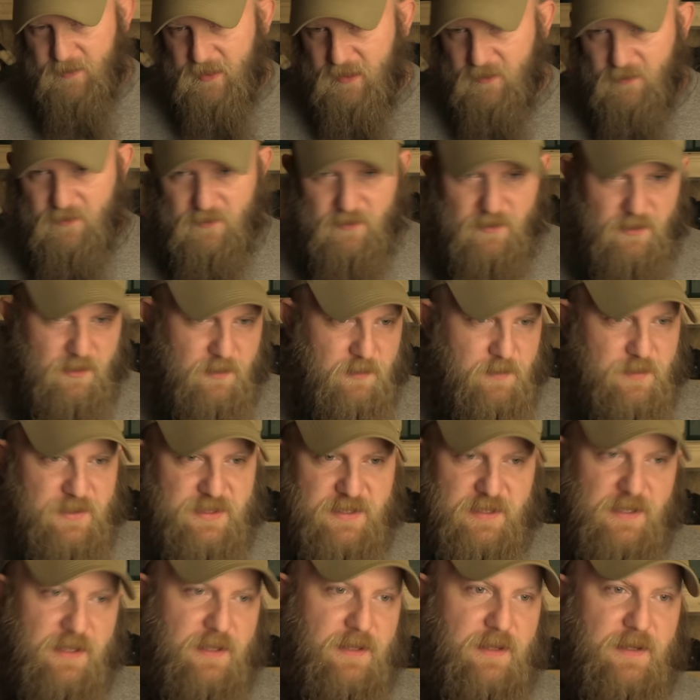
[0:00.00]
about
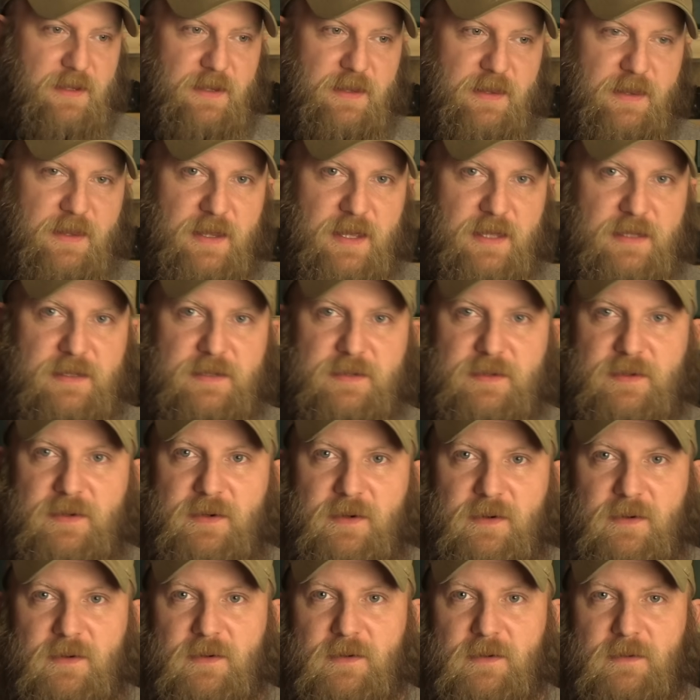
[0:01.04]
groups that
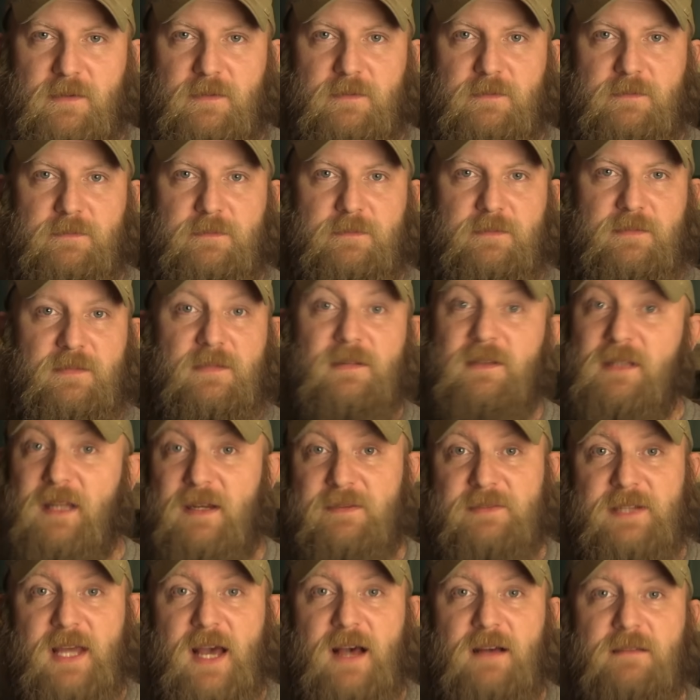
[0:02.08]
are
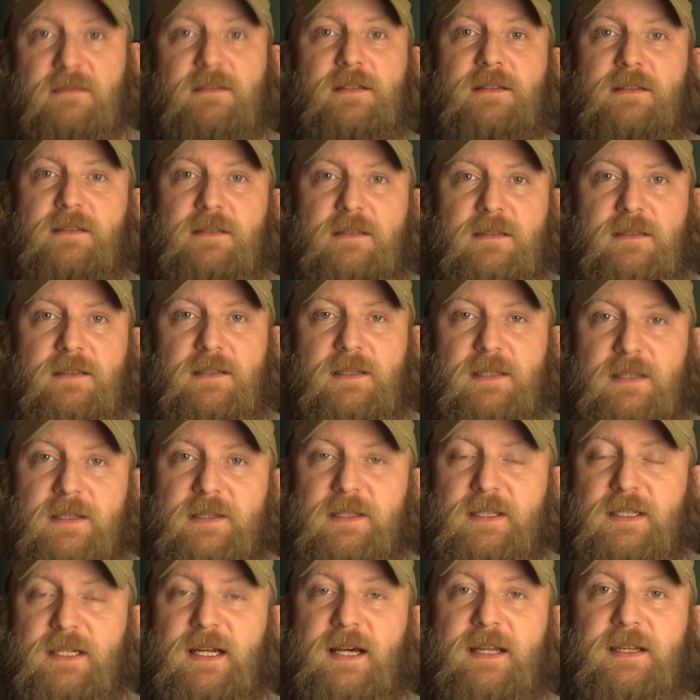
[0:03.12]
left out in
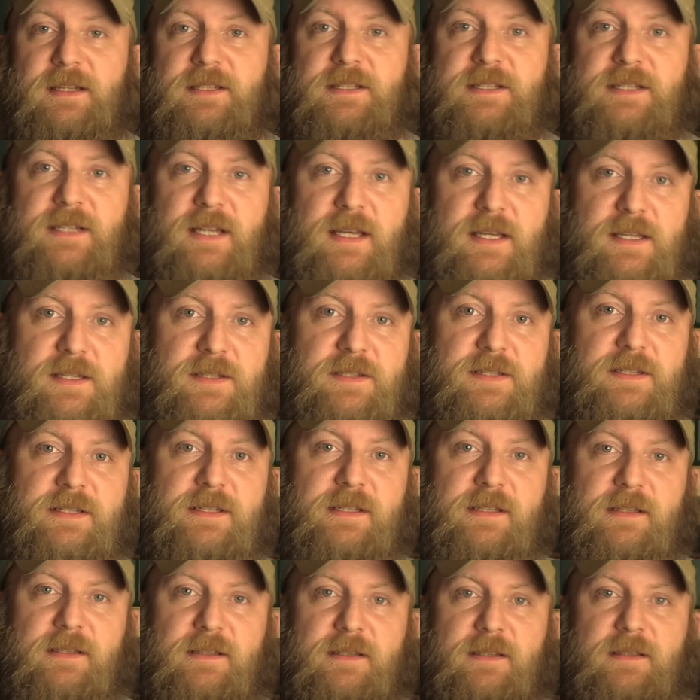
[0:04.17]
the United States.
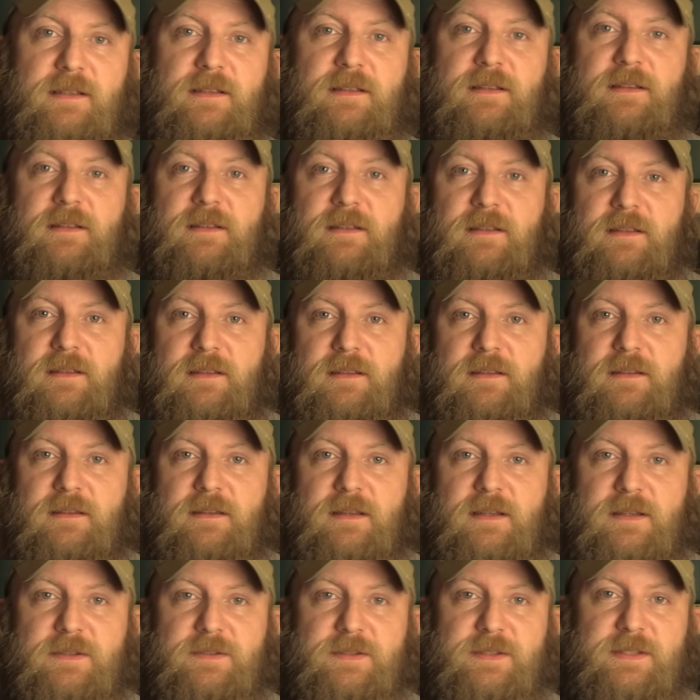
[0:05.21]

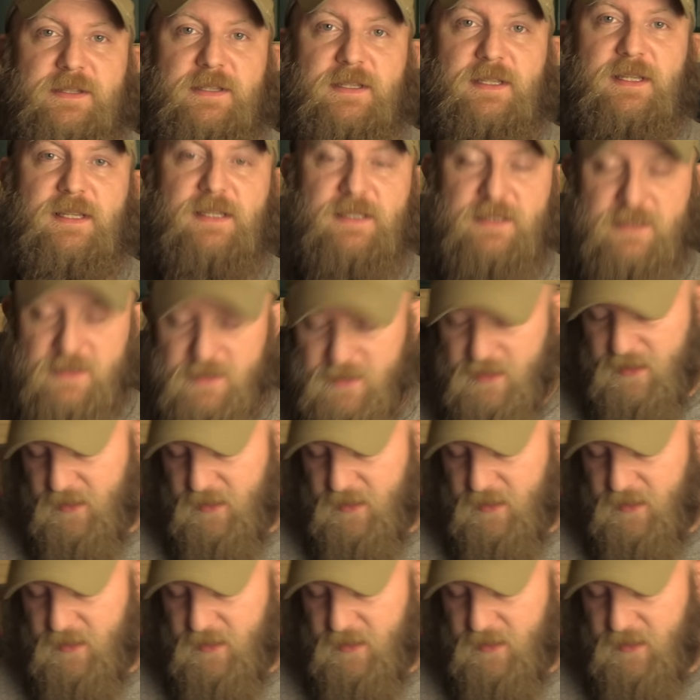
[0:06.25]
Those that get